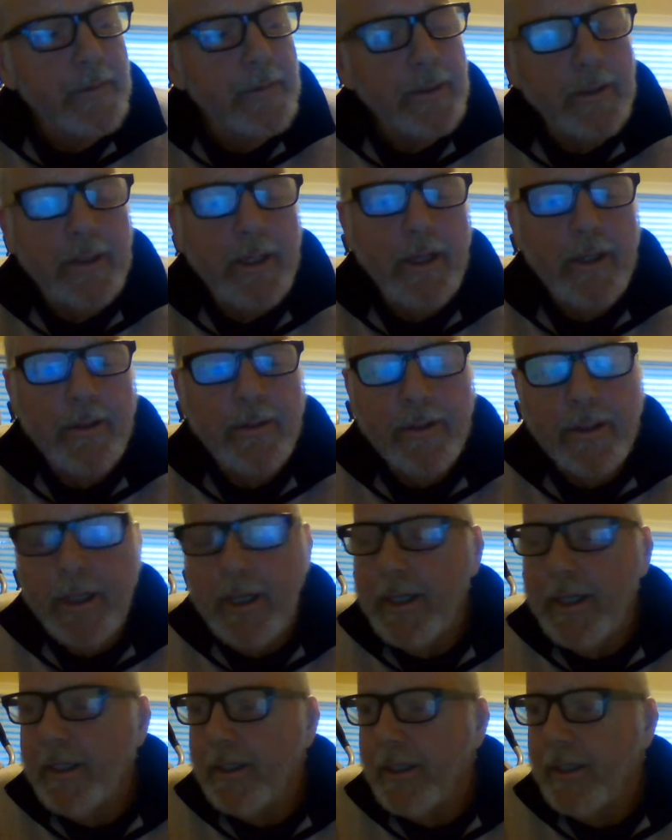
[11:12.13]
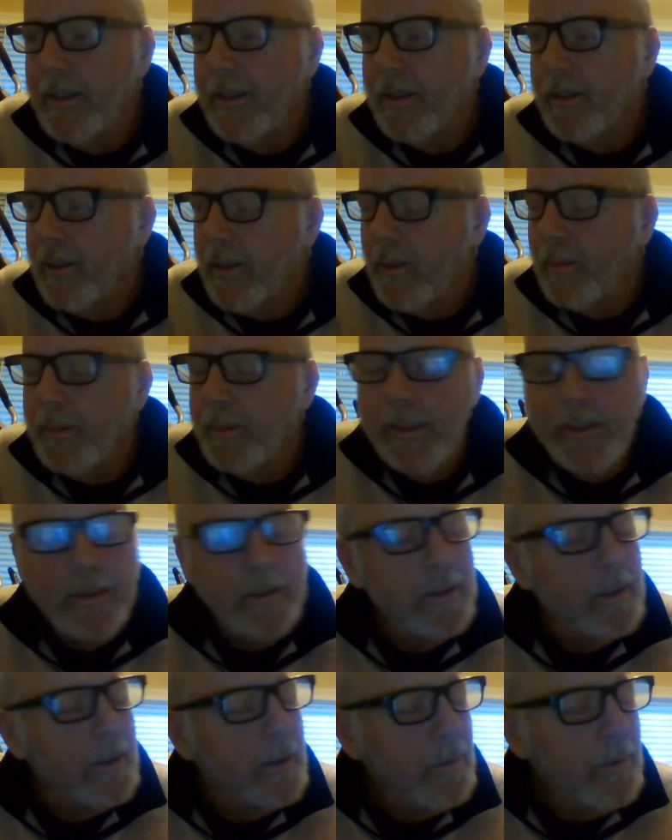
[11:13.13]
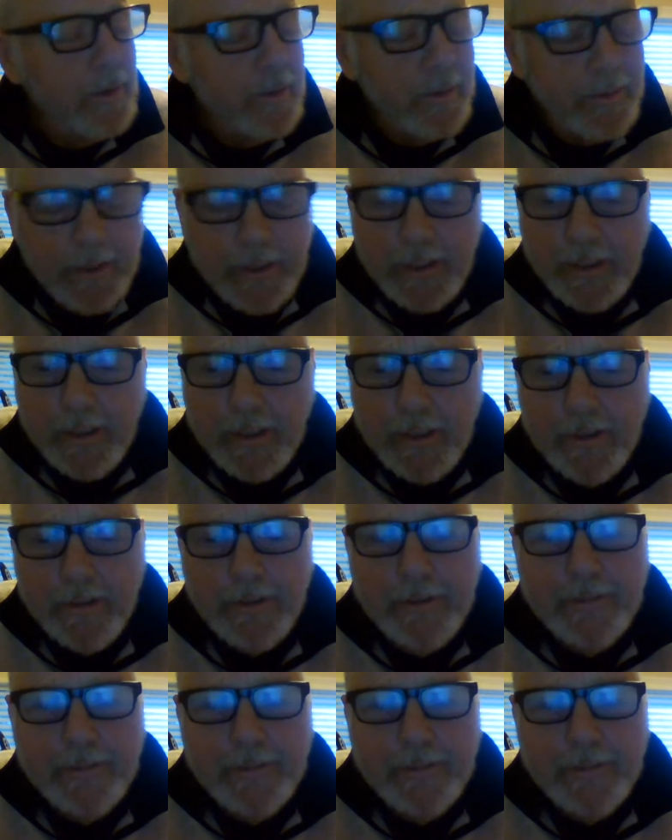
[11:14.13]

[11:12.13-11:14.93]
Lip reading: They already kind of did a little bit, you know, and it's like,